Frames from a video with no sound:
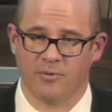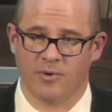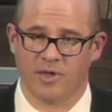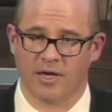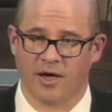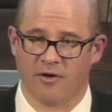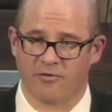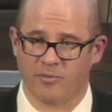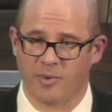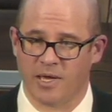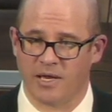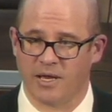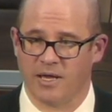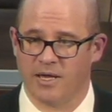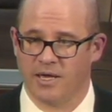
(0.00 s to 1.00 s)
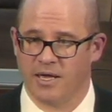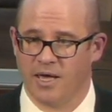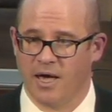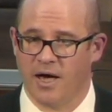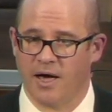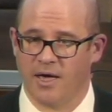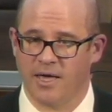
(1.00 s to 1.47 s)
that when the government
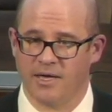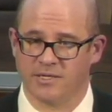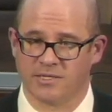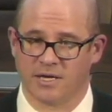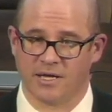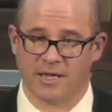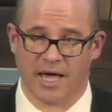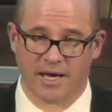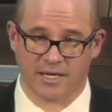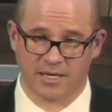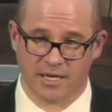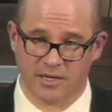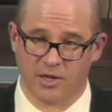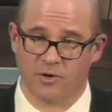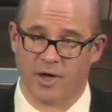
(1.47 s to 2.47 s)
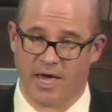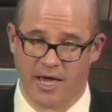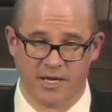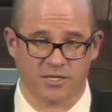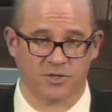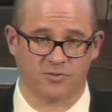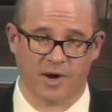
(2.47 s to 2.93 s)
is collecting
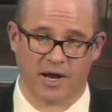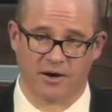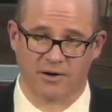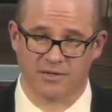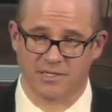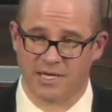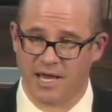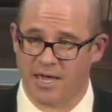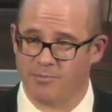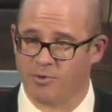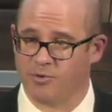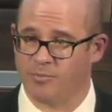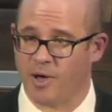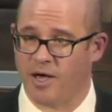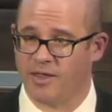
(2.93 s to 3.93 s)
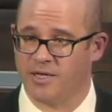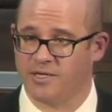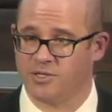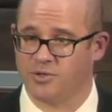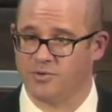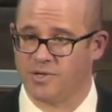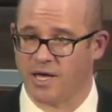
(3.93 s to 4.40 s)
location records enabled by these
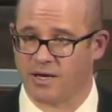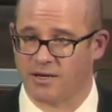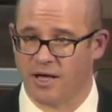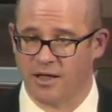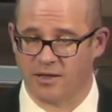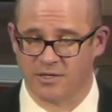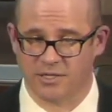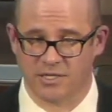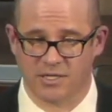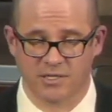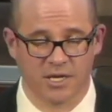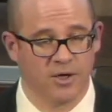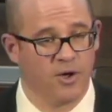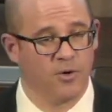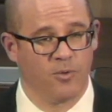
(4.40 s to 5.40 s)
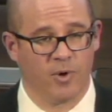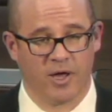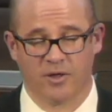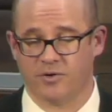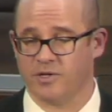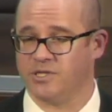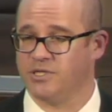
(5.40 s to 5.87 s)
new technologies,
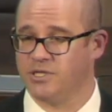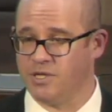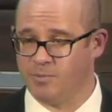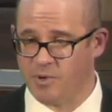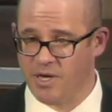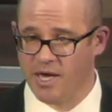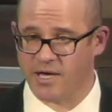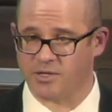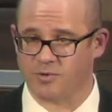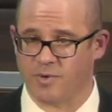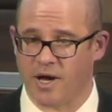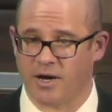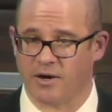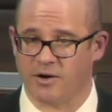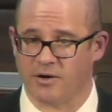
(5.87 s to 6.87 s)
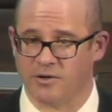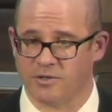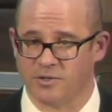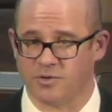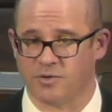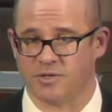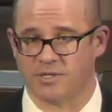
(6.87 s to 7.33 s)
whether it's GPS
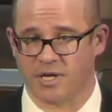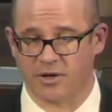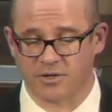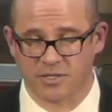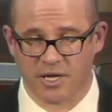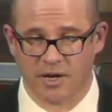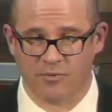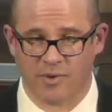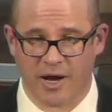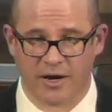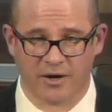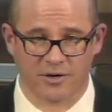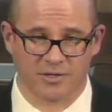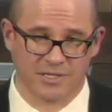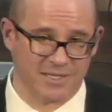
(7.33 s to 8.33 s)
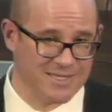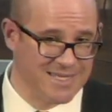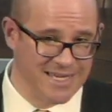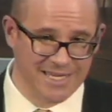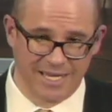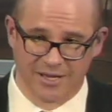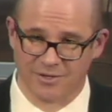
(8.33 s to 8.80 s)
records or cell site records, the
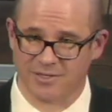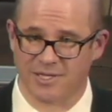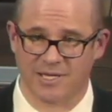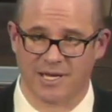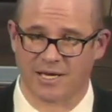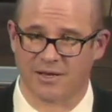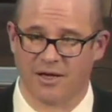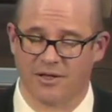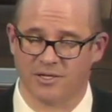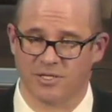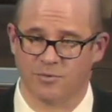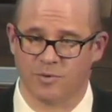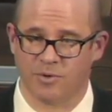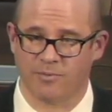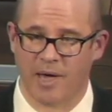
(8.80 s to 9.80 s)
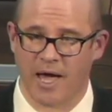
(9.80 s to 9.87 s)
details of the technology wouldn't